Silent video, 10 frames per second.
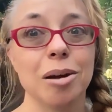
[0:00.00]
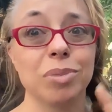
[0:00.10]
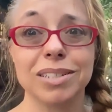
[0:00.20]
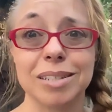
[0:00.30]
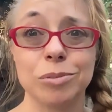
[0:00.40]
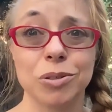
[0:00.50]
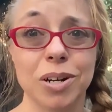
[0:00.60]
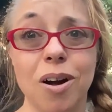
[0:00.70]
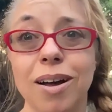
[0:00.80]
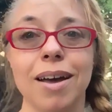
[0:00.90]
Plus, I'm
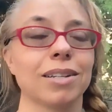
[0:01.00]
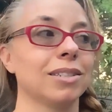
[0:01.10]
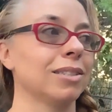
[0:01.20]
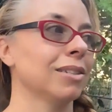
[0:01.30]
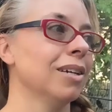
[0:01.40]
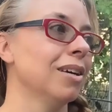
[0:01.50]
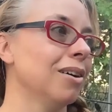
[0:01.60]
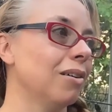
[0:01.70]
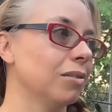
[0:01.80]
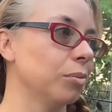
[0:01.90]
doing haunt acting
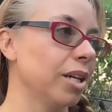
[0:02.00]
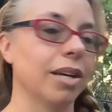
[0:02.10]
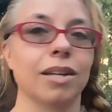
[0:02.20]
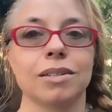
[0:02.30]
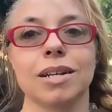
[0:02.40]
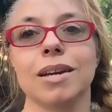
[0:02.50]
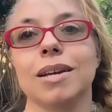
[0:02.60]
on the weekend.